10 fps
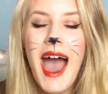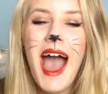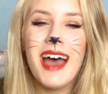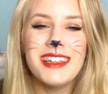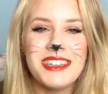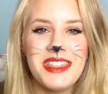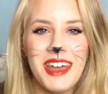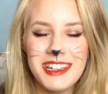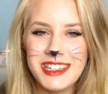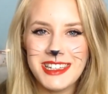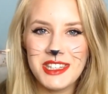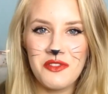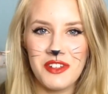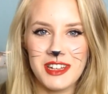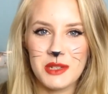And that is the
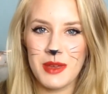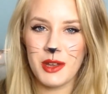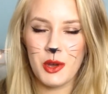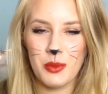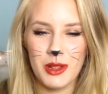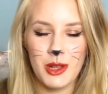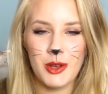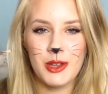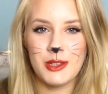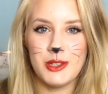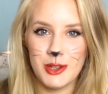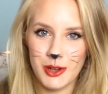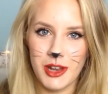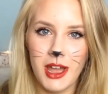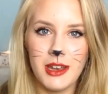finished makeup look
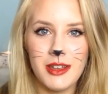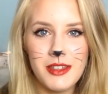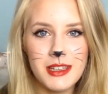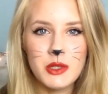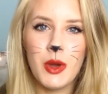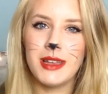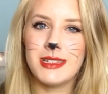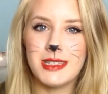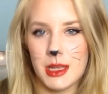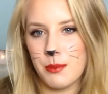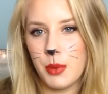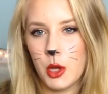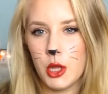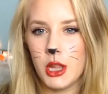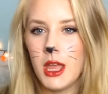done. I know that it's quite
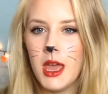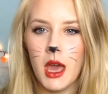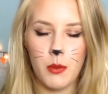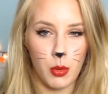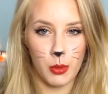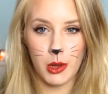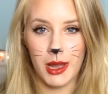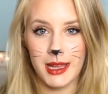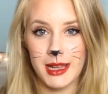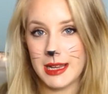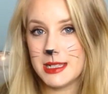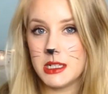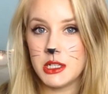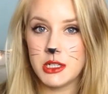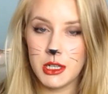simple and probably quite easy
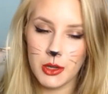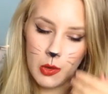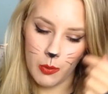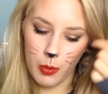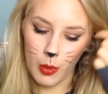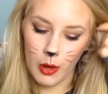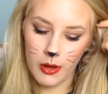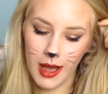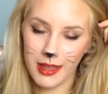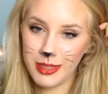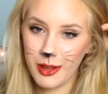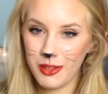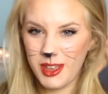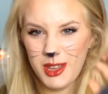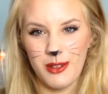to do, but I thought
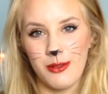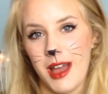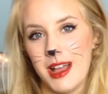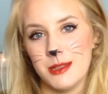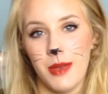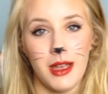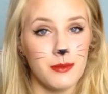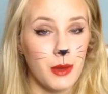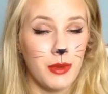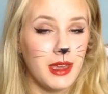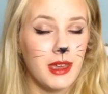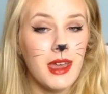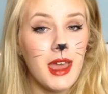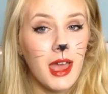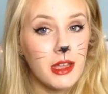that you guys might maybe
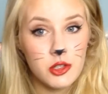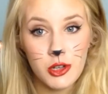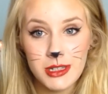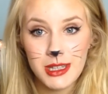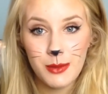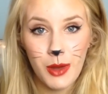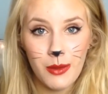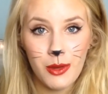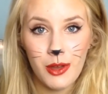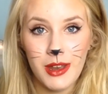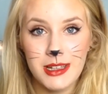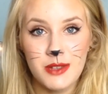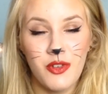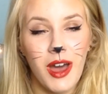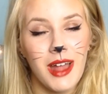enjoy seeing what I'm going as
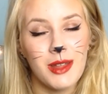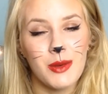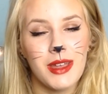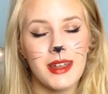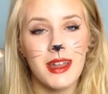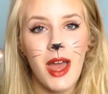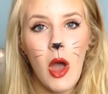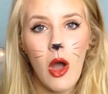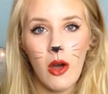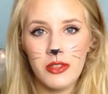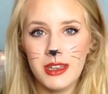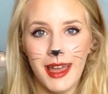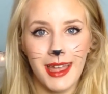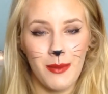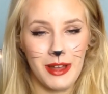for Halloween. On the
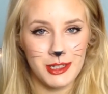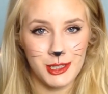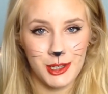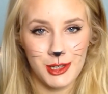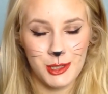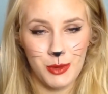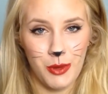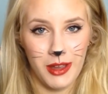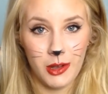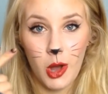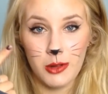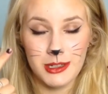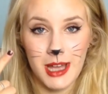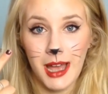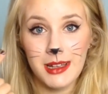night I'm actually going to be wearing
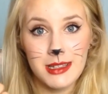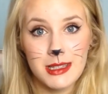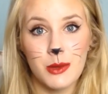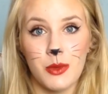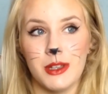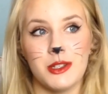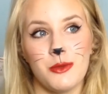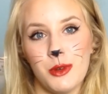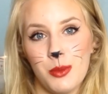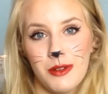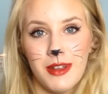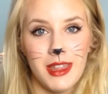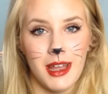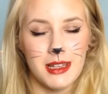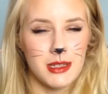contacts, which will be
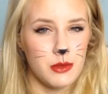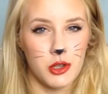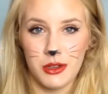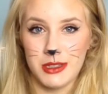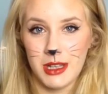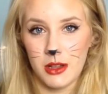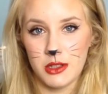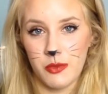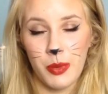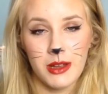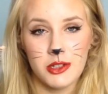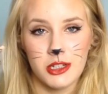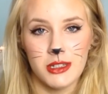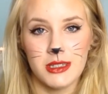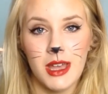really nice, and I'm sure you'll see lots of
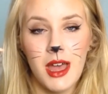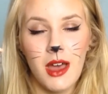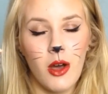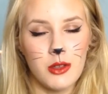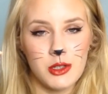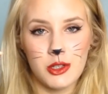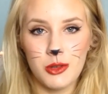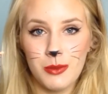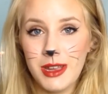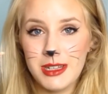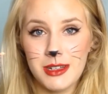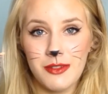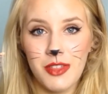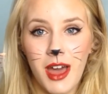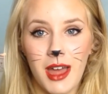pictures on social media
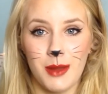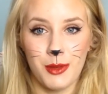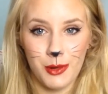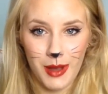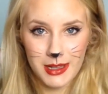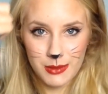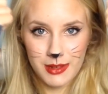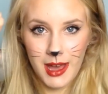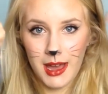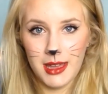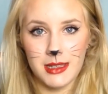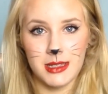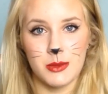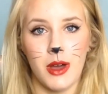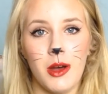of that, and I'm going to wear some cat ears
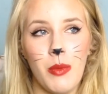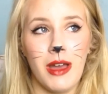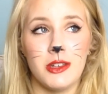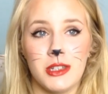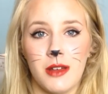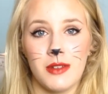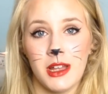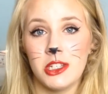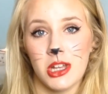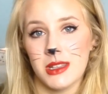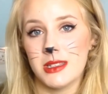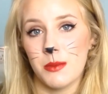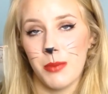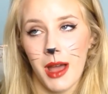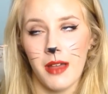as well, but I just haven't had a chance to
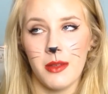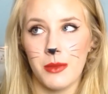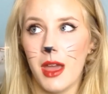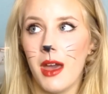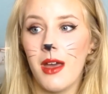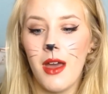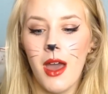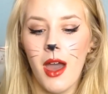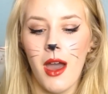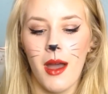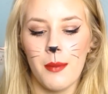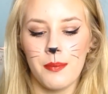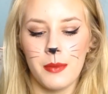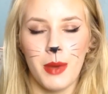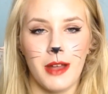buy them yet,
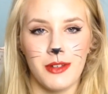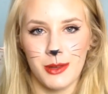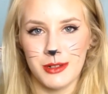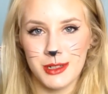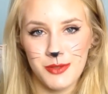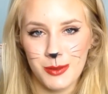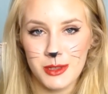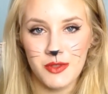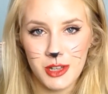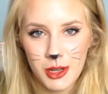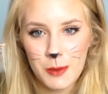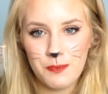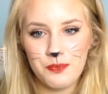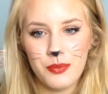but I really wanted to film this video.